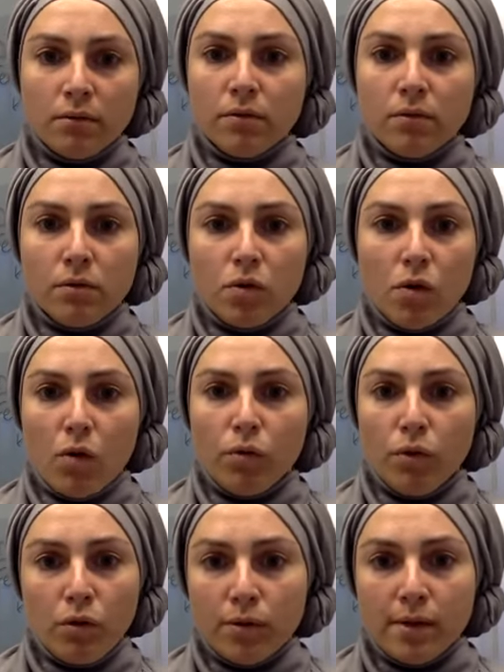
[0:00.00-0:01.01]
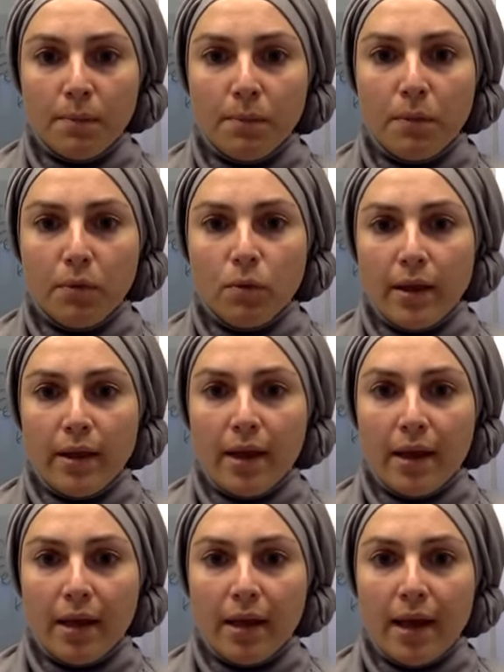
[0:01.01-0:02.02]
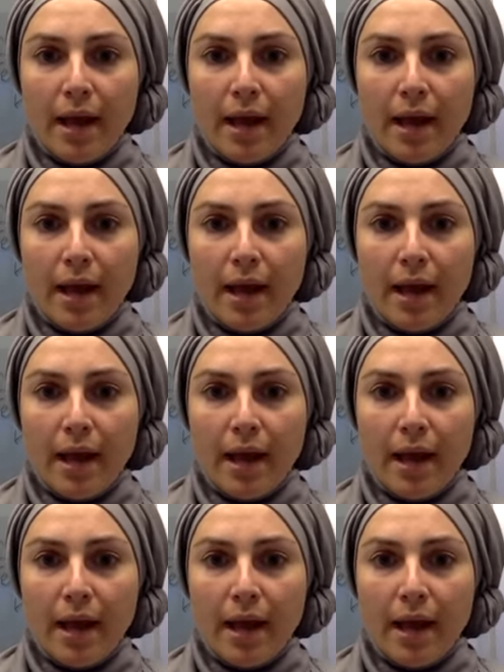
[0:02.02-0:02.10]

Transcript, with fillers: so you know some people when they get